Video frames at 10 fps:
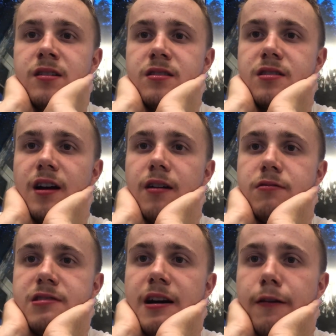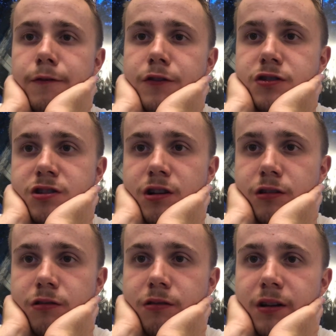So Telford to
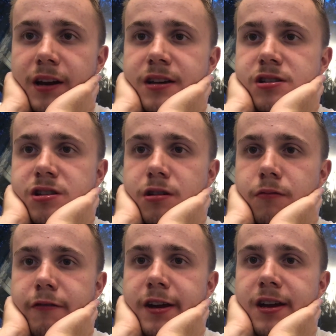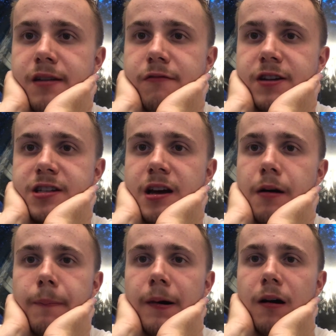Lawley to Wrekin
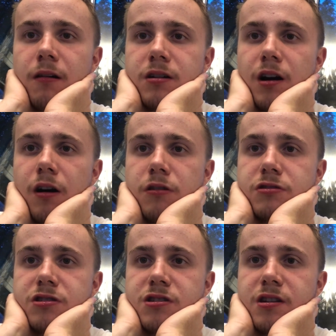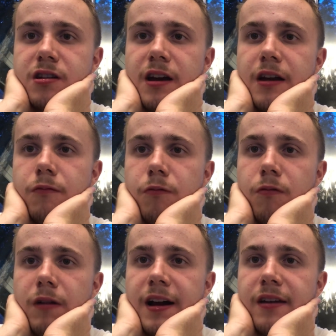Retail Park, Alston
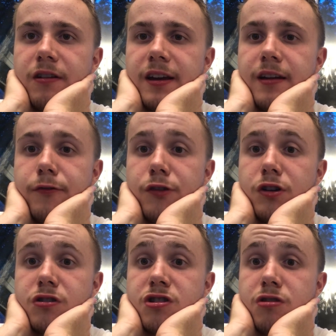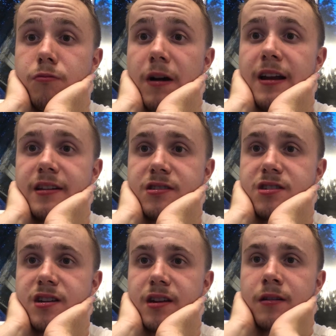and even to
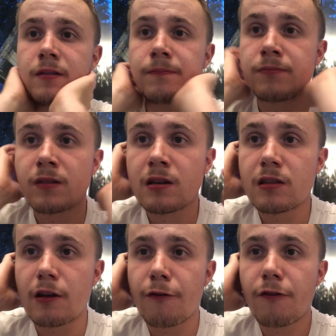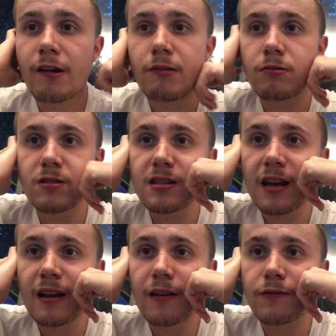Wellington. The
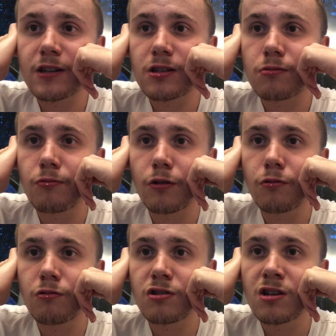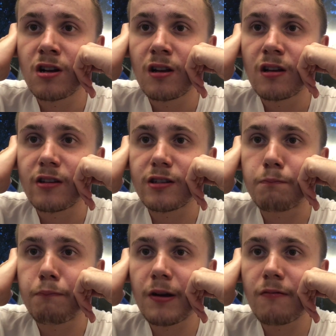frequency of this route is
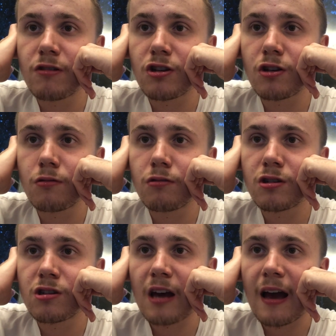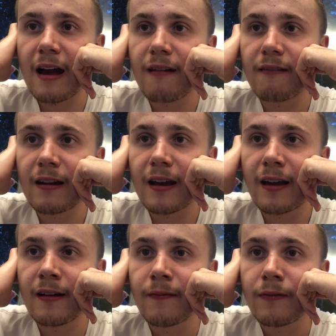being reduced to
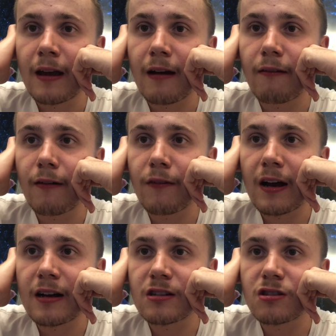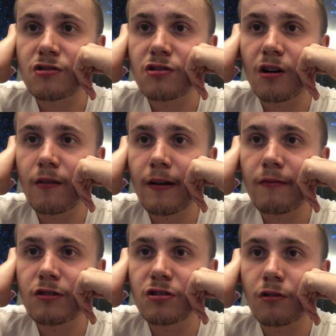hourly, however, as a direct
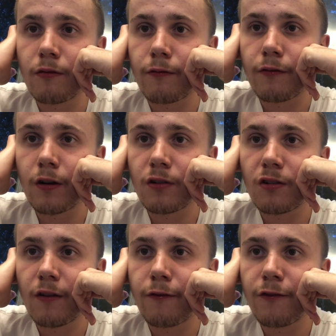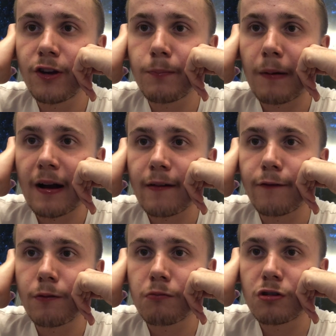result of feedback
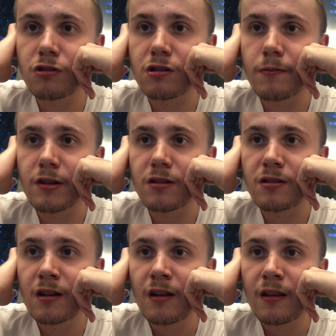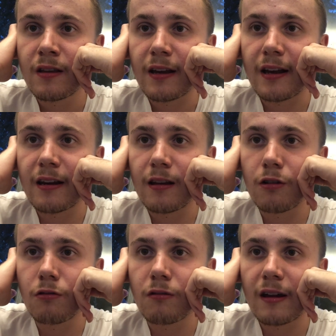from customers in the
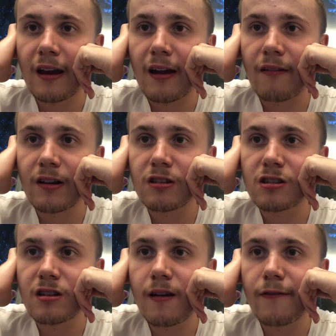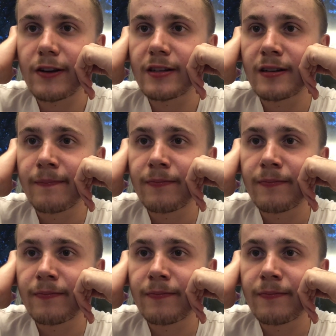Lawley area, the service